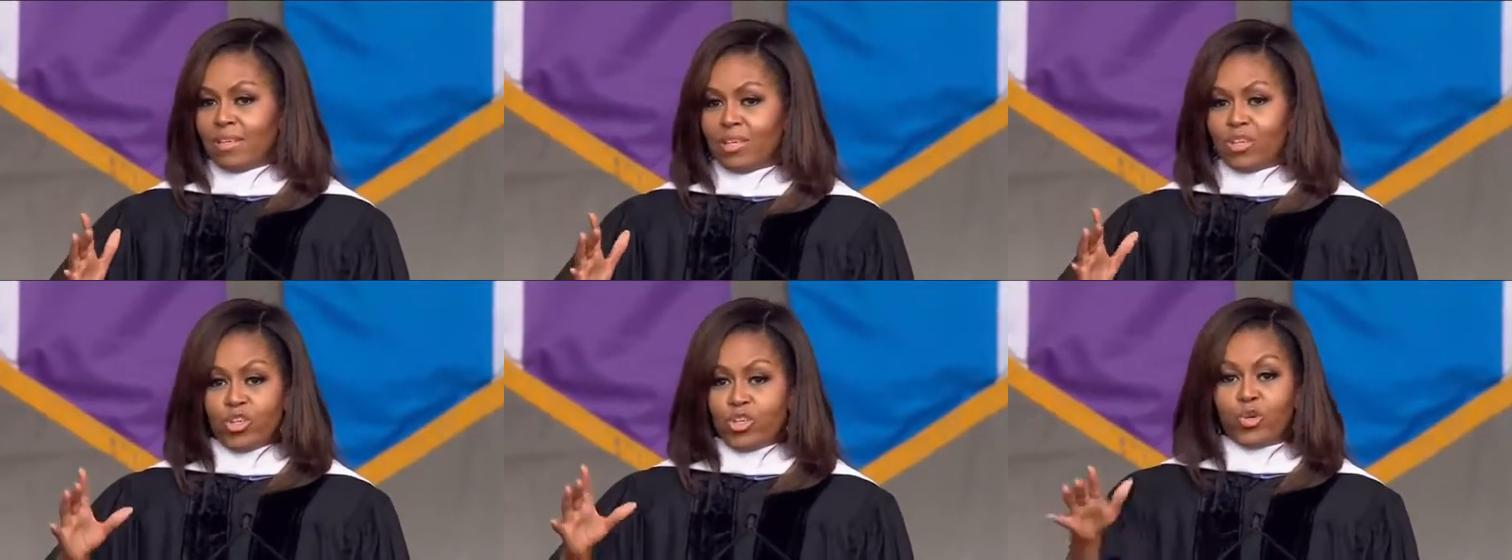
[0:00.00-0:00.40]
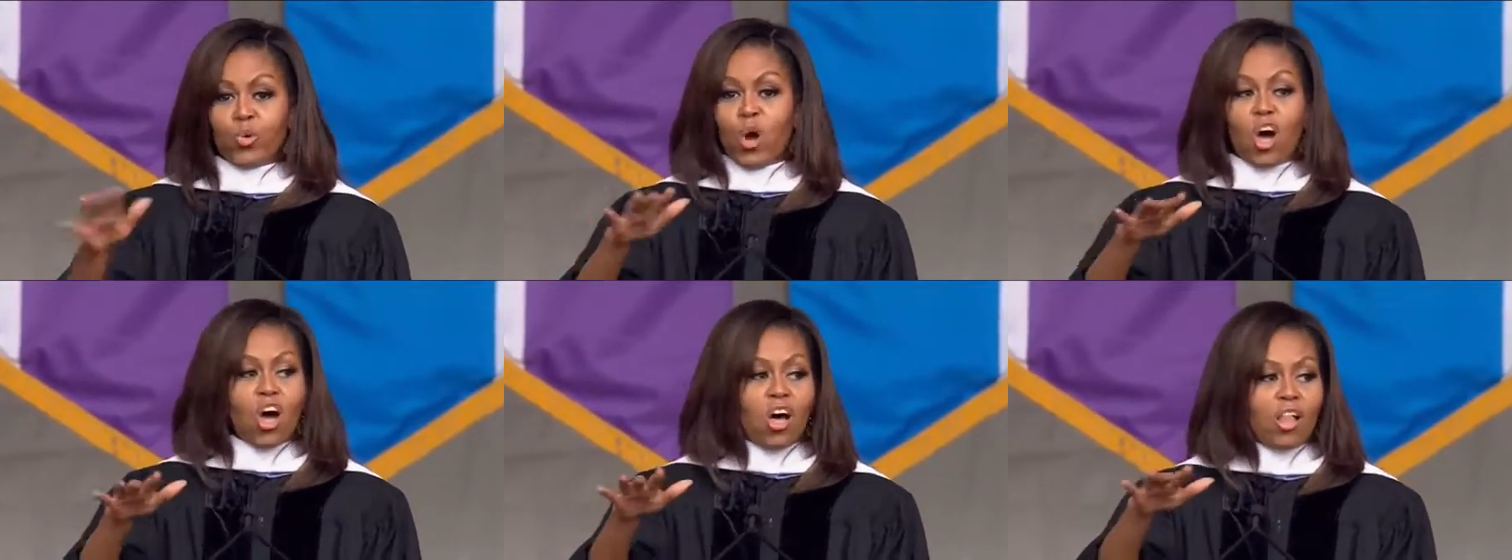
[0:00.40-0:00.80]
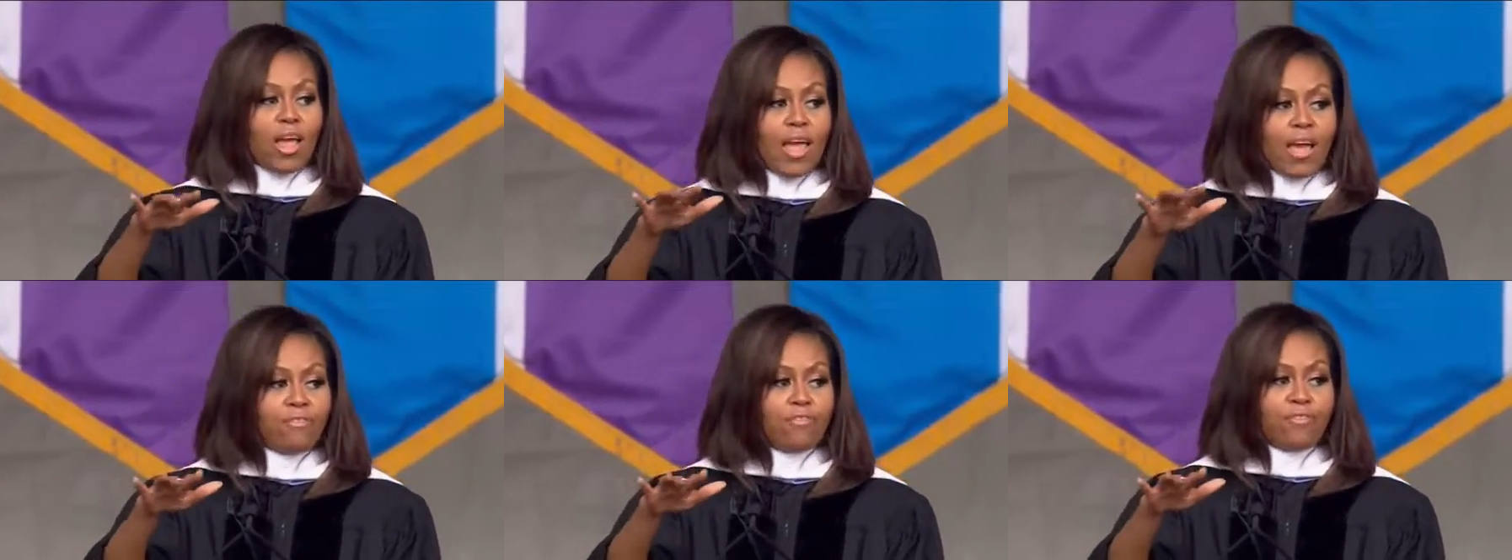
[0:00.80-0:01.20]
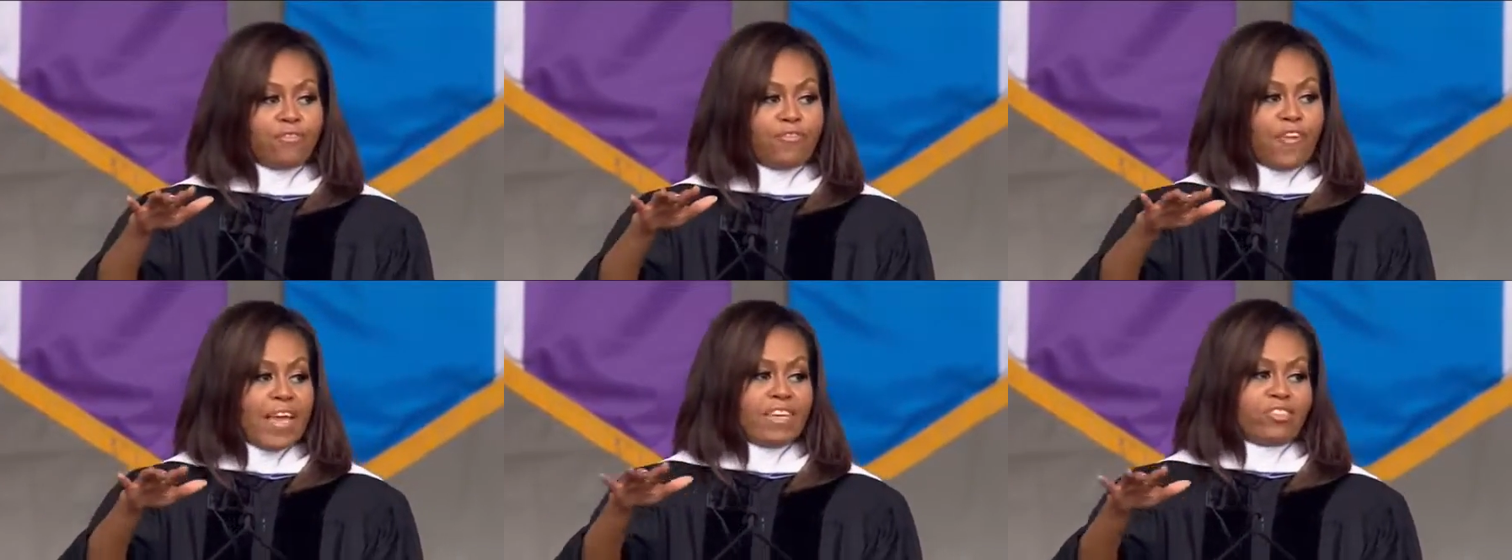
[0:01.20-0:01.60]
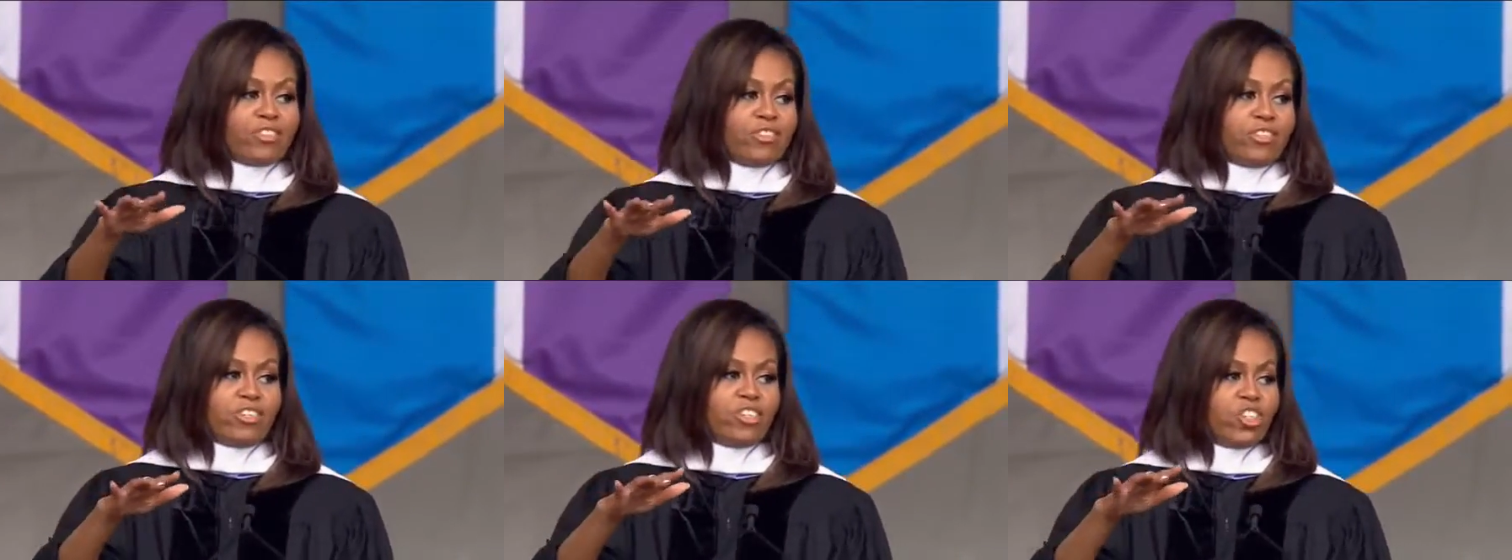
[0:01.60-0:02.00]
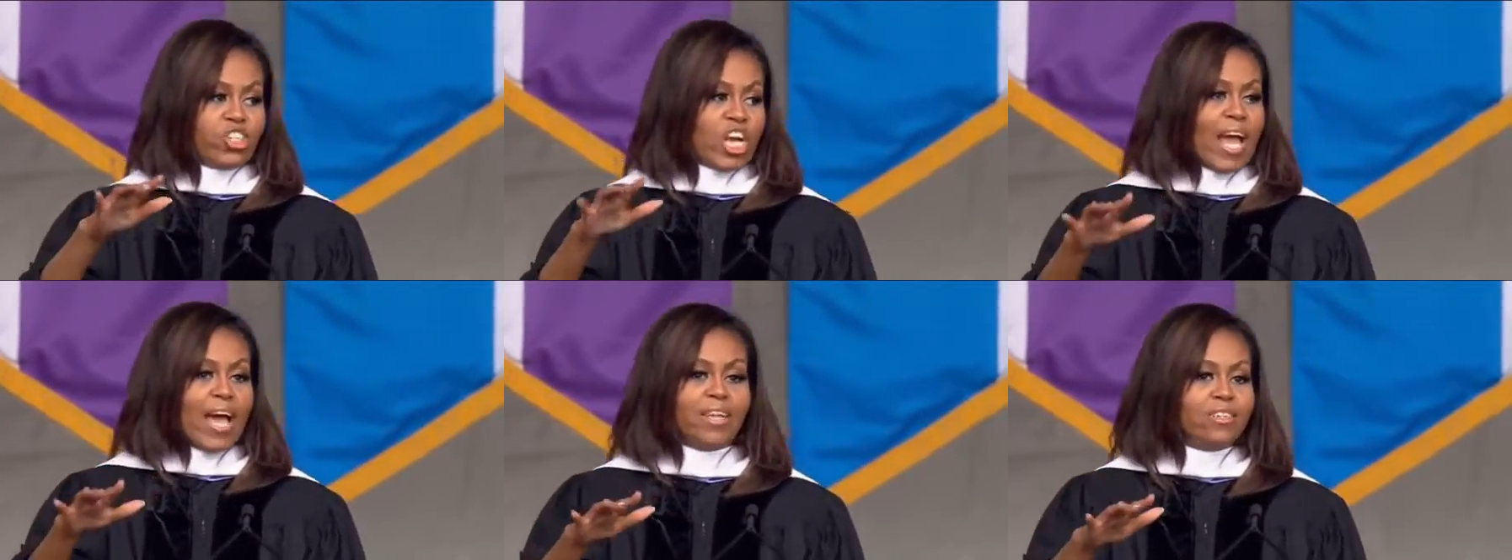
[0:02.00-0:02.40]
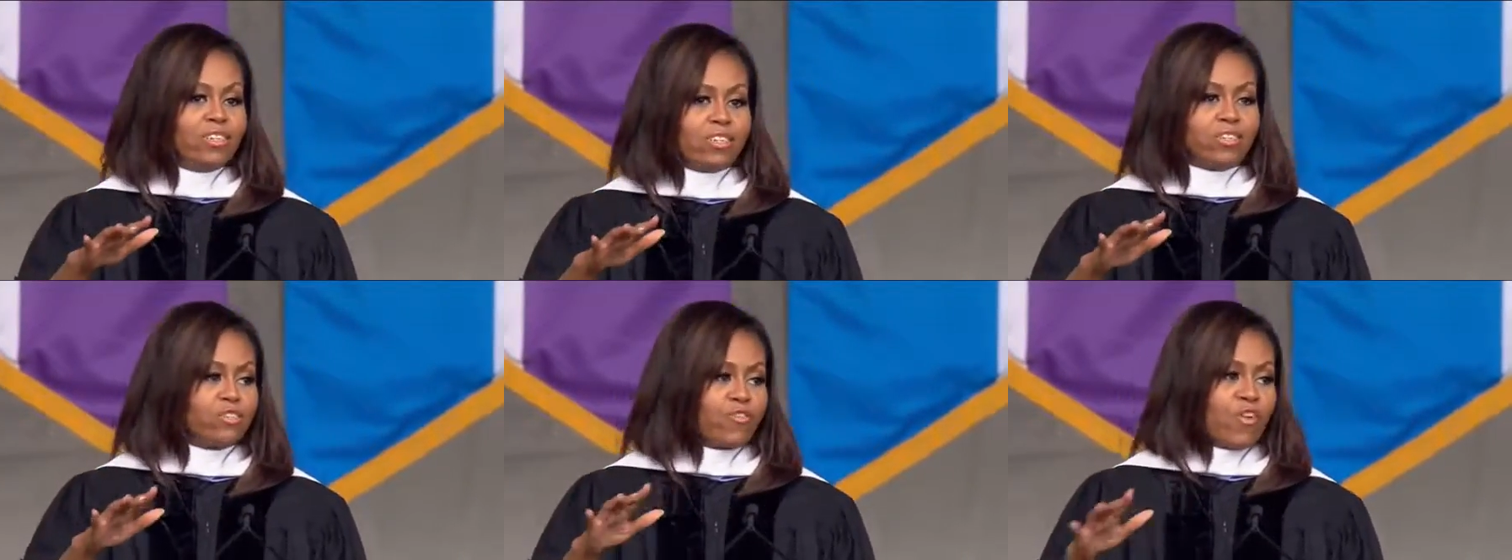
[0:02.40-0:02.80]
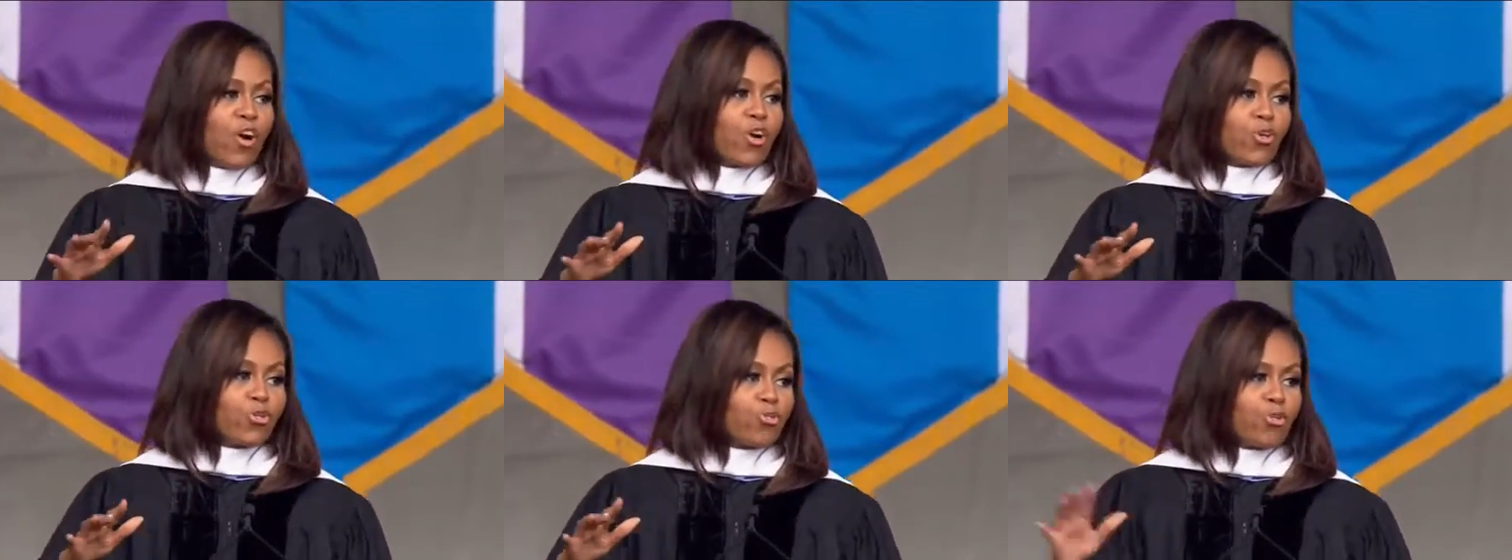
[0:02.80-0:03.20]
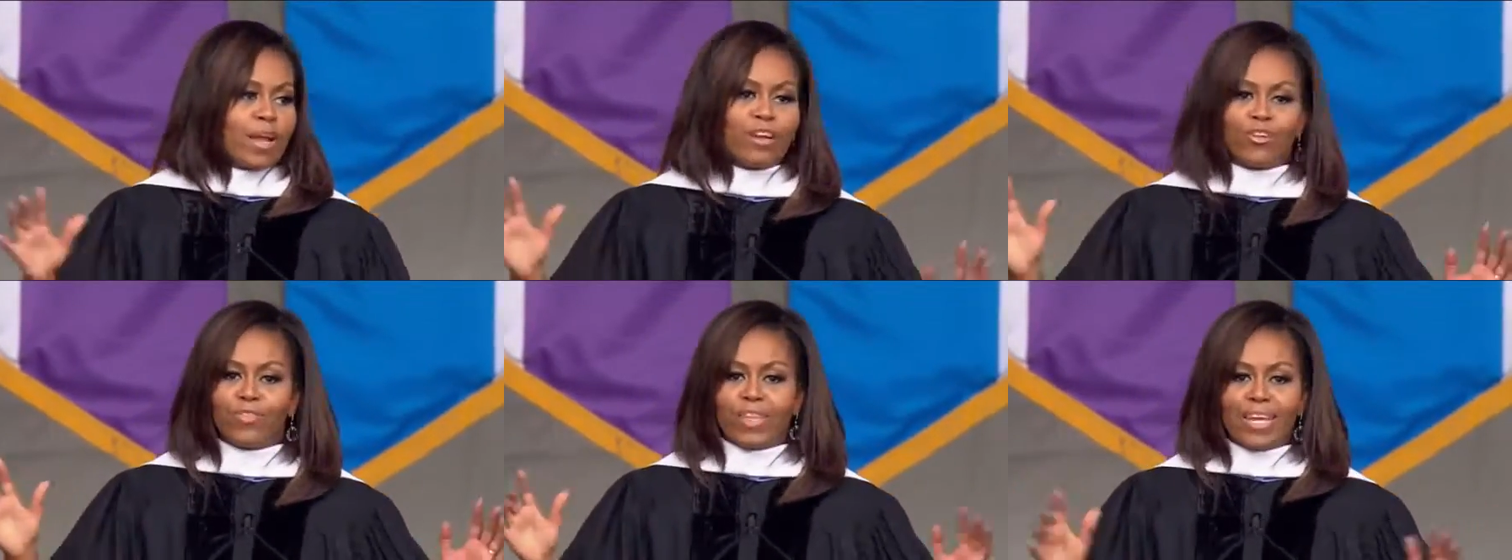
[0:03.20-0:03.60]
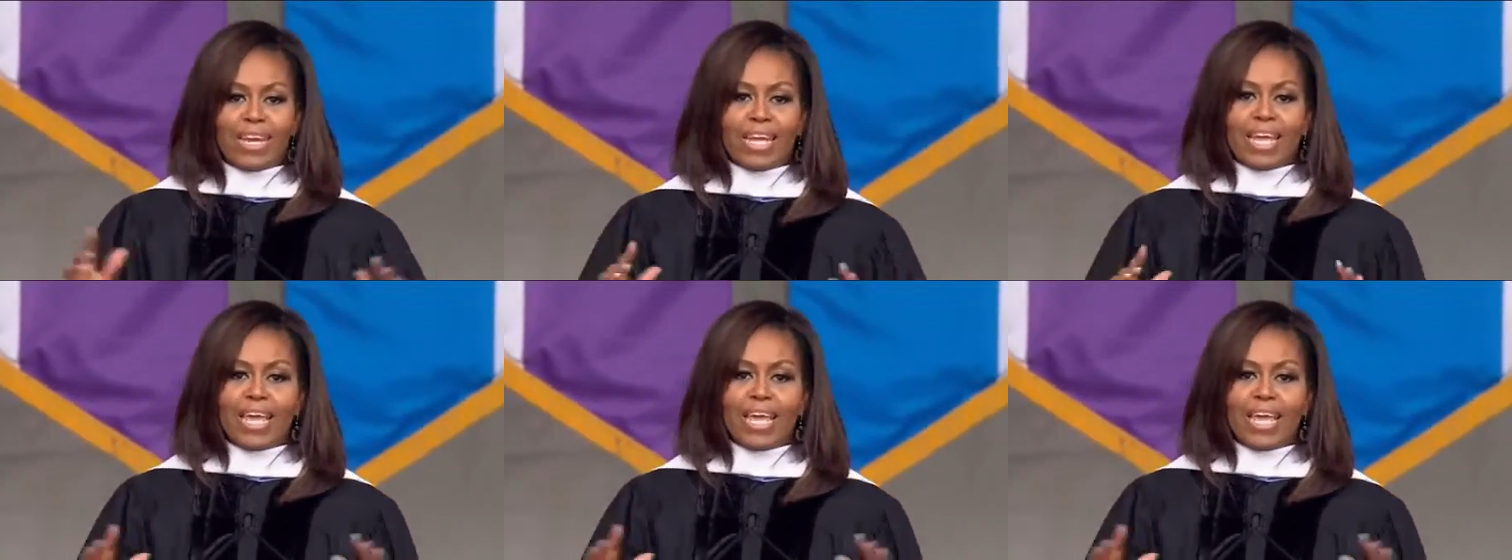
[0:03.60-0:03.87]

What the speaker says: you all have faced challenges far greater than